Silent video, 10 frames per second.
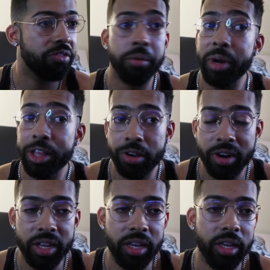for my
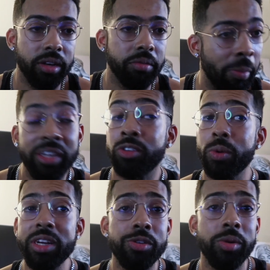journey, and my
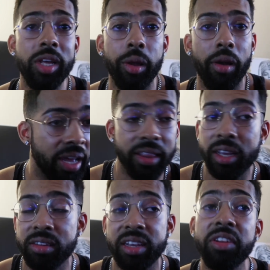story is unique. I
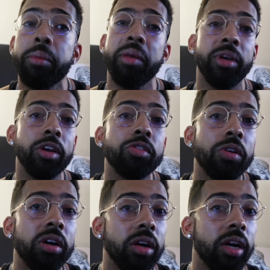think it's definitely made me a
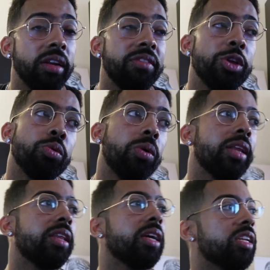stronger individual. I
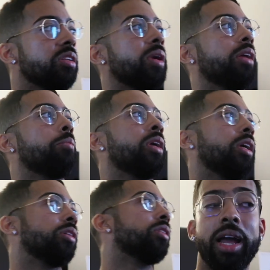think it's made
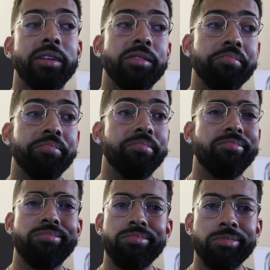me, I
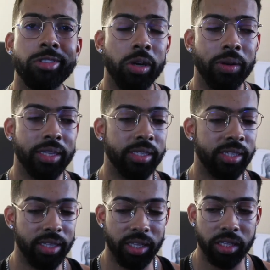don't like to
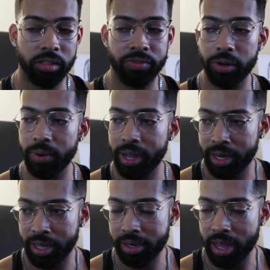take things for
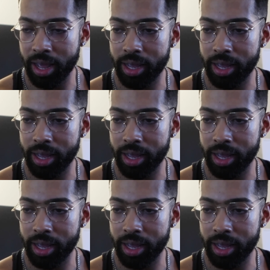granted,